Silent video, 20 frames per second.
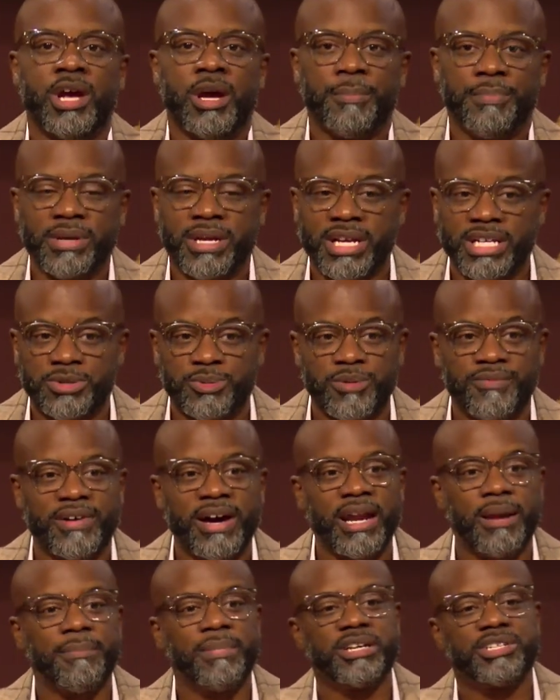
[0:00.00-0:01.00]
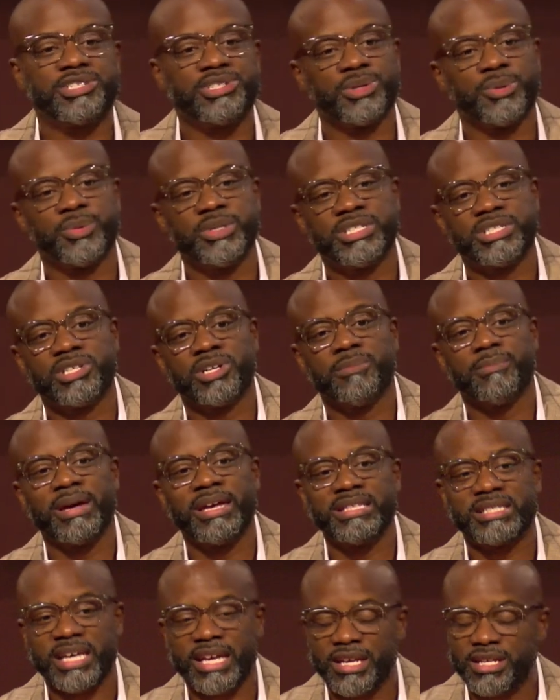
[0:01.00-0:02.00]
because we've got to make sure we still
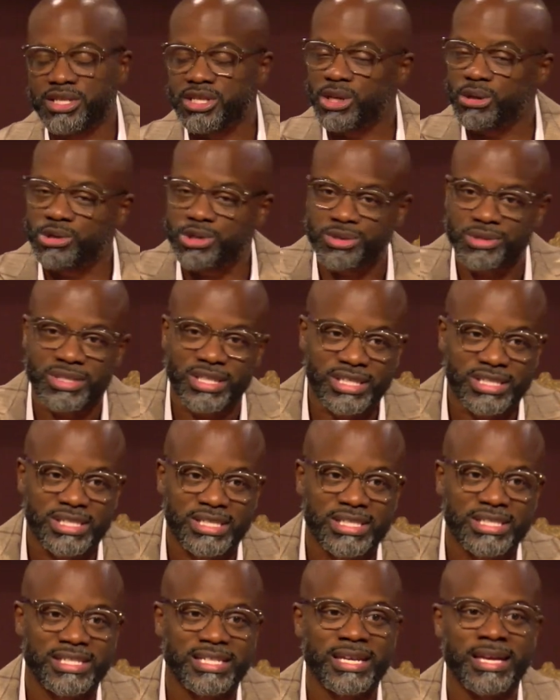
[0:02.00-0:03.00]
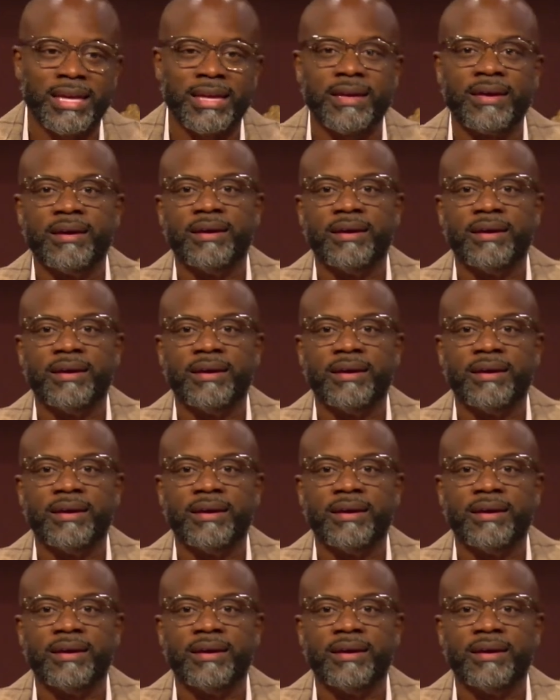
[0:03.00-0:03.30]
maintain social distancing.